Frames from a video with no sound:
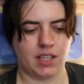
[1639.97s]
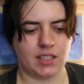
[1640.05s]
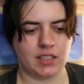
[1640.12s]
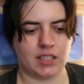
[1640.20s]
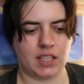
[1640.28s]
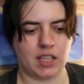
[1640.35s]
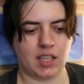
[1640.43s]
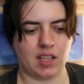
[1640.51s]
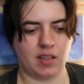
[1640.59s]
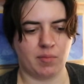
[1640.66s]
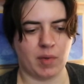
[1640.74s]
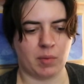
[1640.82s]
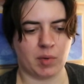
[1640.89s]
It's the
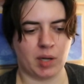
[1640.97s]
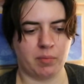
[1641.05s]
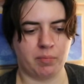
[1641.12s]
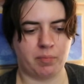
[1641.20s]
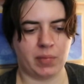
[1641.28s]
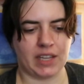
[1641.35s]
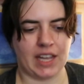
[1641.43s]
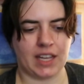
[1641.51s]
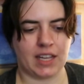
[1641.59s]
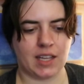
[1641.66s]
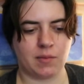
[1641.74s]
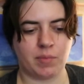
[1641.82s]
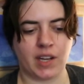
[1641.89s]
Memory
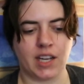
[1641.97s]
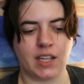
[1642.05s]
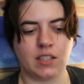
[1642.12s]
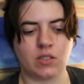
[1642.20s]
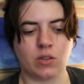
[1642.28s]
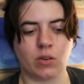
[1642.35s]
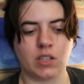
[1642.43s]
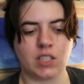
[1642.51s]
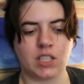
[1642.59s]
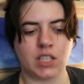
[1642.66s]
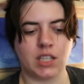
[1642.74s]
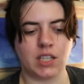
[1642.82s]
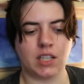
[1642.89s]
Blanket by
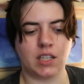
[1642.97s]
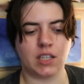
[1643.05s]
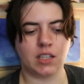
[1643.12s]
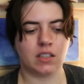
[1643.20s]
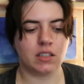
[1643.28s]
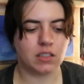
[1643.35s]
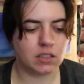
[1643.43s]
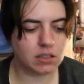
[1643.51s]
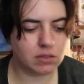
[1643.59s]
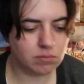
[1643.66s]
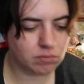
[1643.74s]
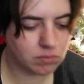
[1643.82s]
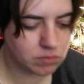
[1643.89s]
Georgie
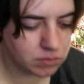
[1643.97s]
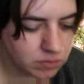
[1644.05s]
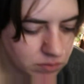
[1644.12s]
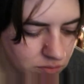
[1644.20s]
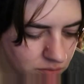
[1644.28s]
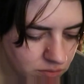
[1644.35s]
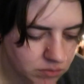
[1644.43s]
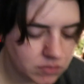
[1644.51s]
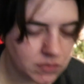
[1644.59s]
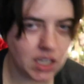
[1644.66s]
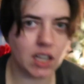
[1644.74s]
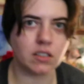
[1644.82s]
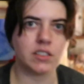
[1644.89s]

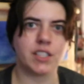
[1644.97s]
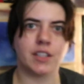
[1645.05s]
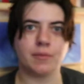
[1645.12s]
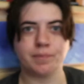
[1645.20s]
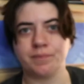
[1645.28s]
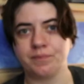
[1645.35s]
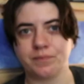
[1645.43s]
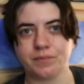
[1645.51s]
Nicholson.